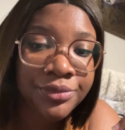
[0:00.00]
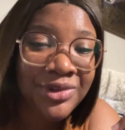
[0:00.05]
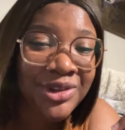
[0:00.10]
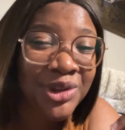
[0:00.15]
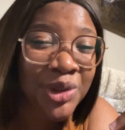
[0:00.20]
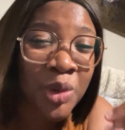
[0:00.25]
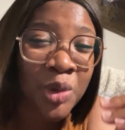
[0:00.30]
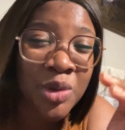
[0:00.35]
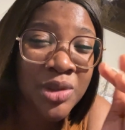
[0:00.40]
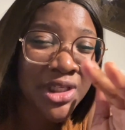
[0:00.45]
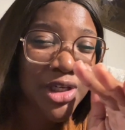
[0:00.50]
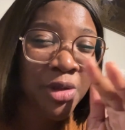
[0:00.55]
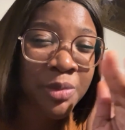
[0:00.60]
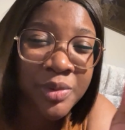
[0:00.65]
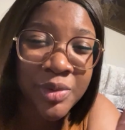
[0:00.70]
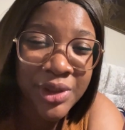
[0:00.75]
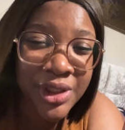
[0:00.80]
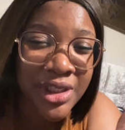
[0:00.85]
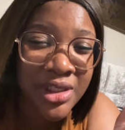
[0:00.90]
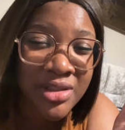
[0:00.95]
hotel
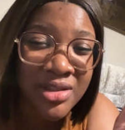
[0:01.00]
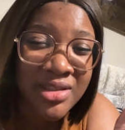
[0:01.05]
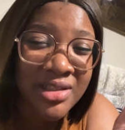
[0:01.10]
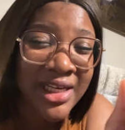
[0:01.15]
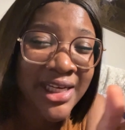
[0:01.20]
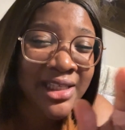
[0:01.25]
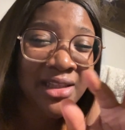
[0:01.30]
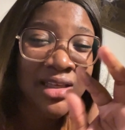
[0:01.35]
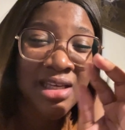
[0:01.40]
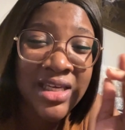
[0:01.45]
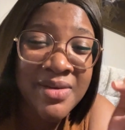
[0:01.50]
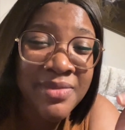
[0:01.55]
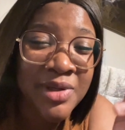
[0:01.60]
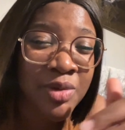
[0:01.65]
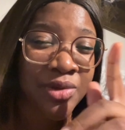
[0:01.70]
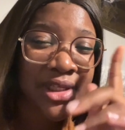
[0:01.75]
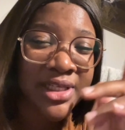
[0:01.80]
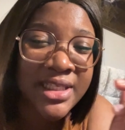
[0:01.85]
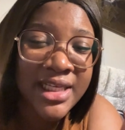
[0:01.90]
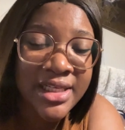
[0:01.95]
bookings, like the email
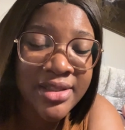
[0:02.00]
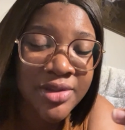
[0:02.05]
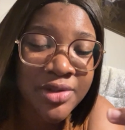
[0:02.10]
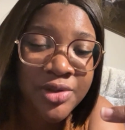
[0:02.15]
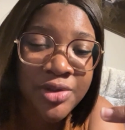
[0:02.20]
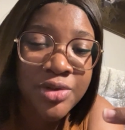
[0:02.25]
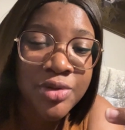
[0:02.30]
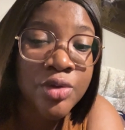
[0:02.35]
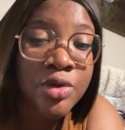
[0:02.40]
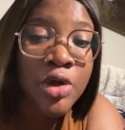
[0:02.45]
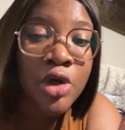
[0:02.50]
they send to you.